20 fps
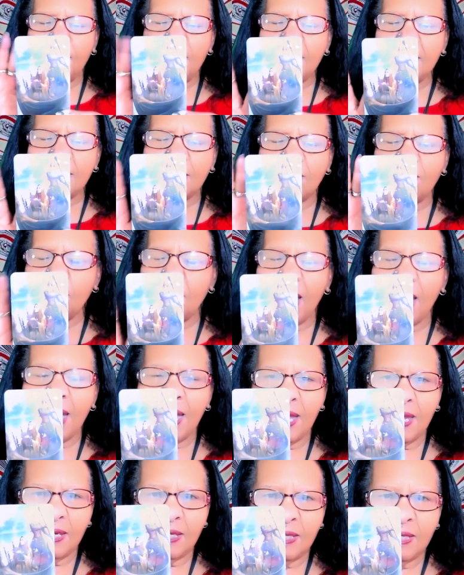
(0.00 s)
peace of
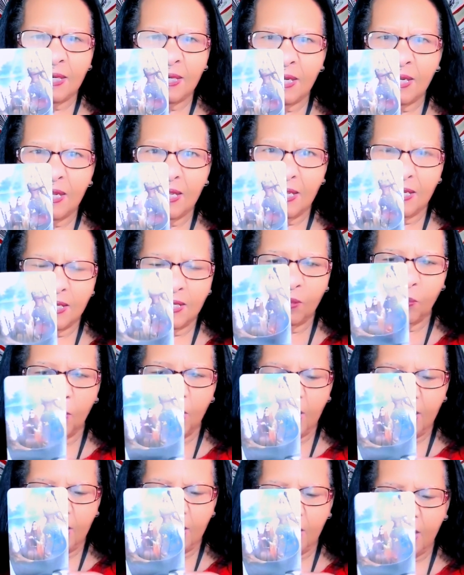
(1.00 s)
mind this
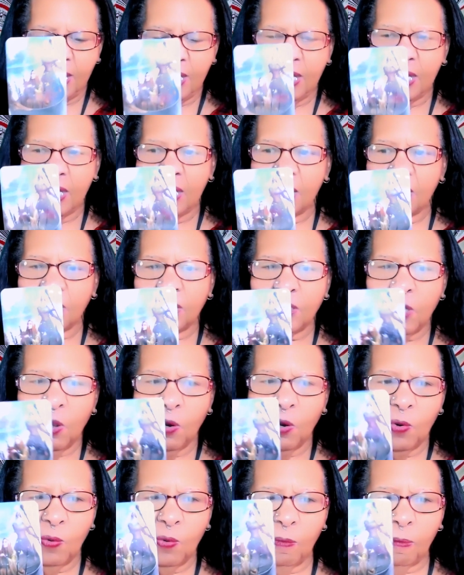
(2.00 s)
week.
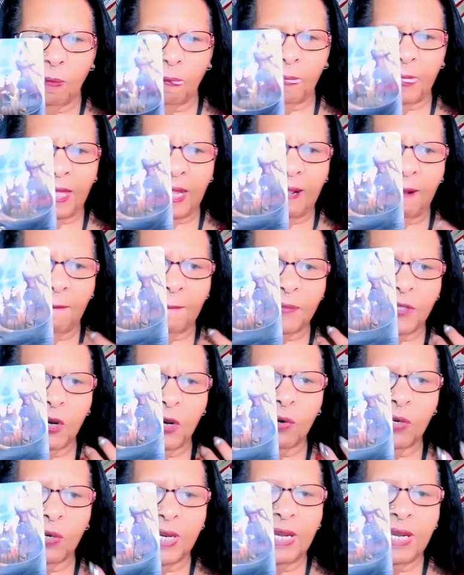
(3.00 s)
So
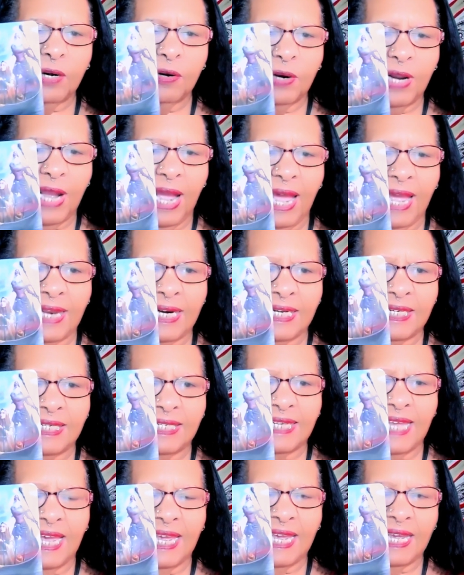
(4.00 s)
your inner guide is
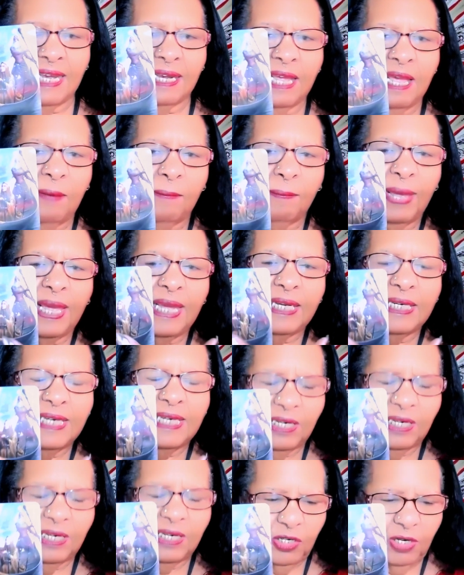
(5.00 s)
saying, pay
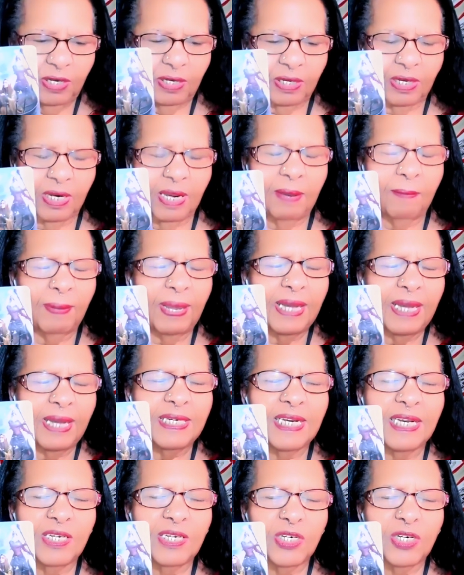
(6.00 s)
attention
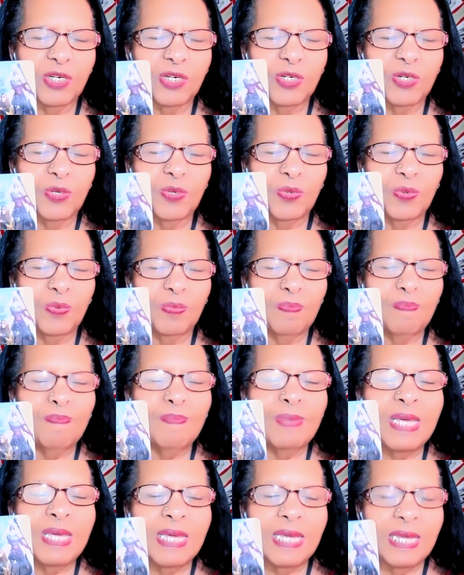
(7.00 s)
to
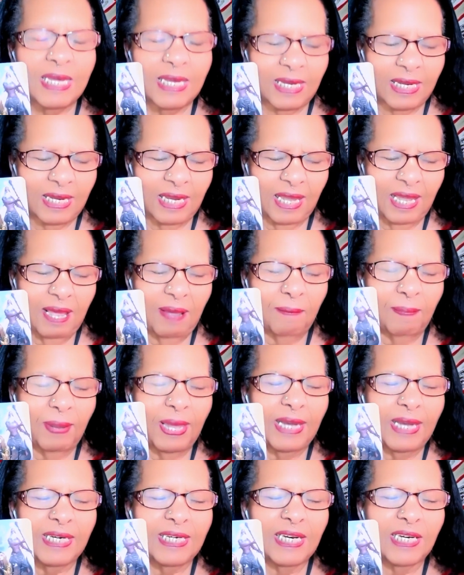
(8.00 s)
me.
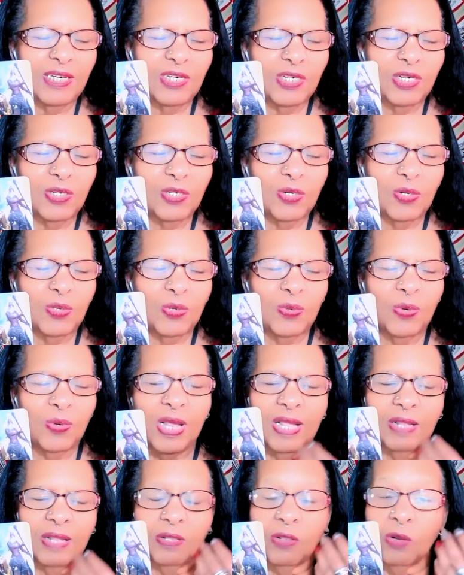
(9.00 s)
Pay attention to
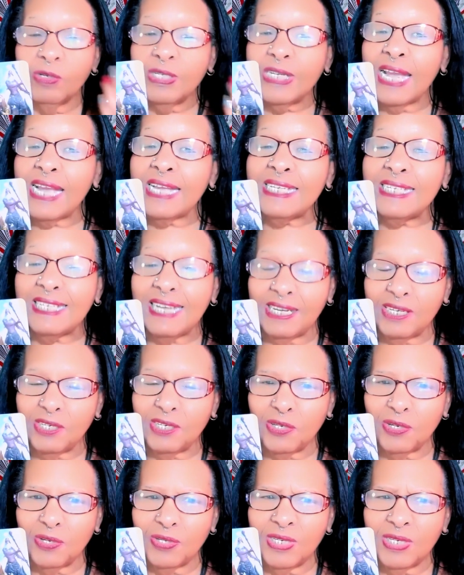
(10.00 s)
those
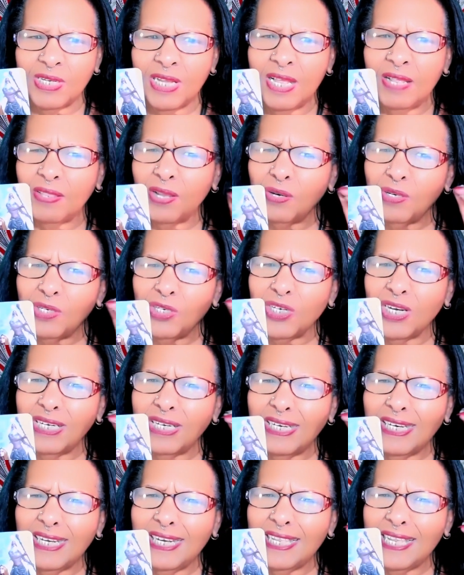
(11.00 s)
ancestors that are
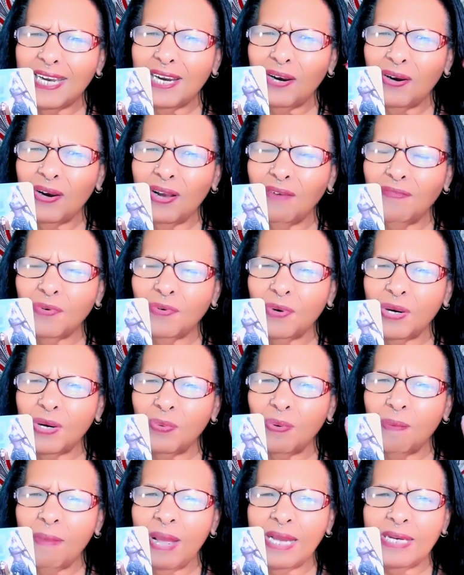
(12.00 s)
gently there hovering,
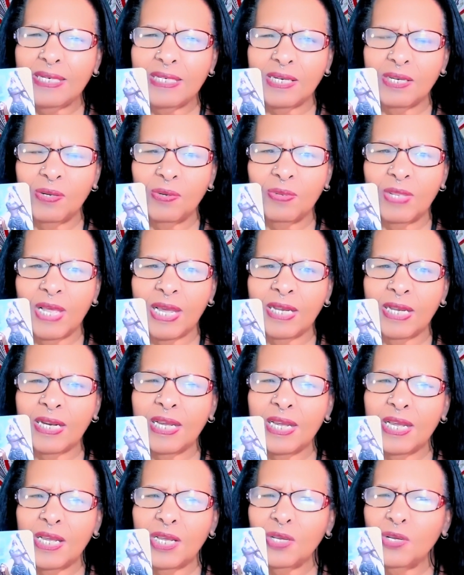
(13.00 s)
reminding you that
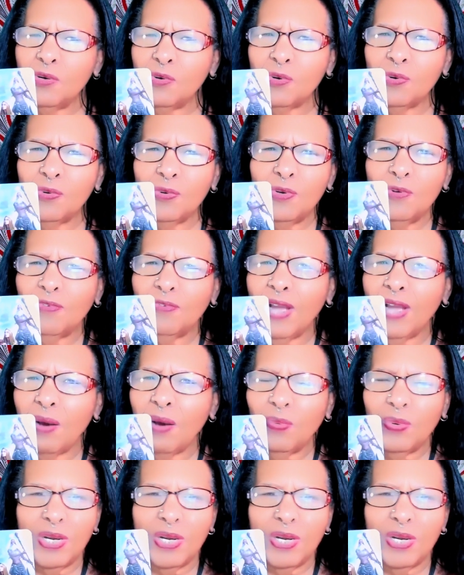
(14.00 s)
you've got